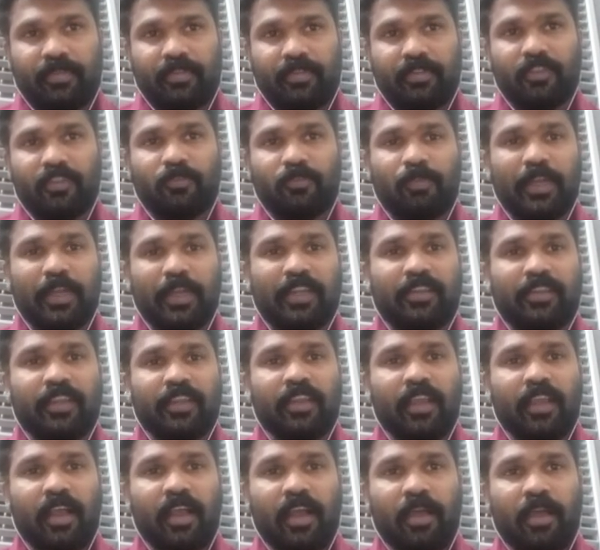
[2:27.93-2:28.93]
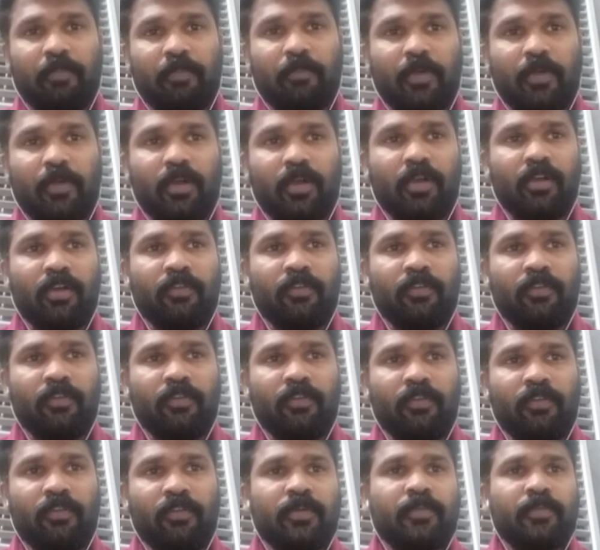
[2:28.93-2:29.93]
The splitting up of
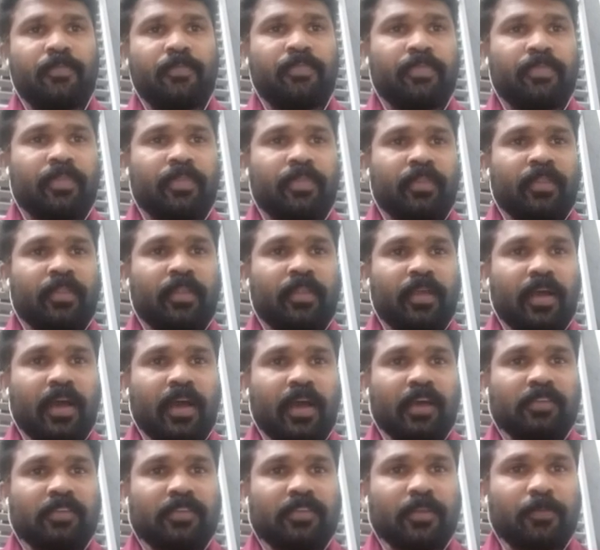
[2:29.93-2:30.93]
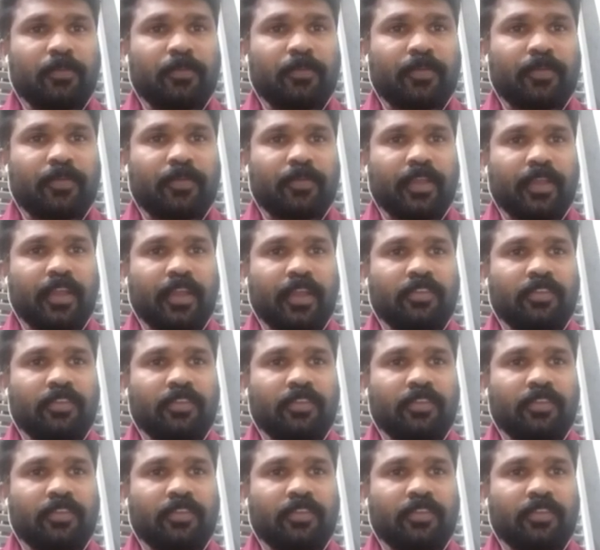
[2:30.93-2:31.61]
a substance